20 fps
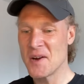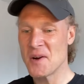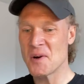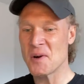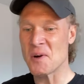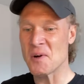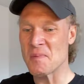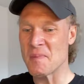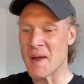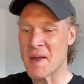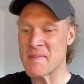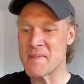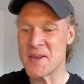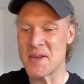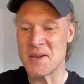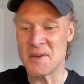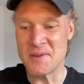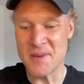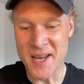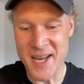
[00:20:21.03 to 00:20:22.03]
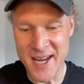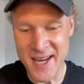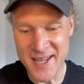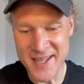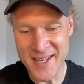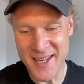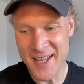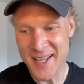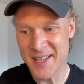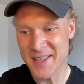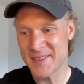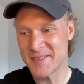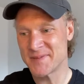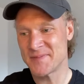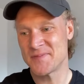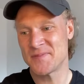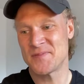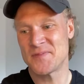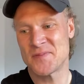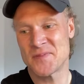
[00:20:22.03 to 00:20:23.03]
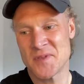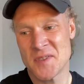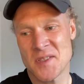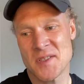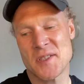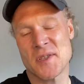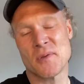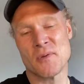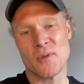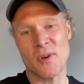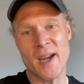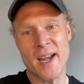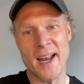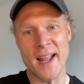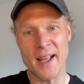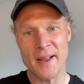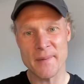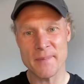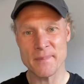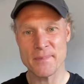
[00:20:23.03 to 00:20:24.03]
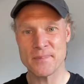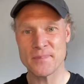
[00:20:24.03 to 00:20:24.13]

or maybe you need to read it